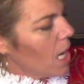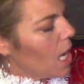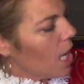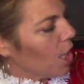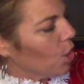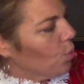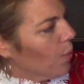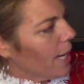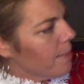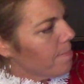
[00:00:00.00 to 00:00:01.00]
A
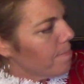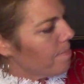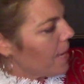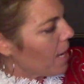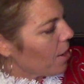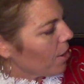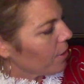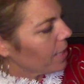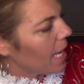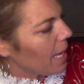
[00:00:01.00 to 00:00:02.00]
great
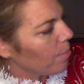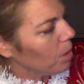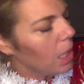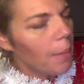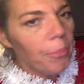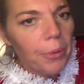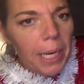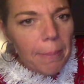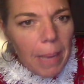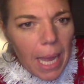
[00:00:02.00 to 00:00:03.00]
bear came
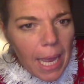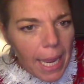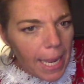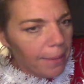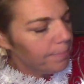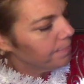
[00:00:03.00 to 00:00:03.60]
lumbering by.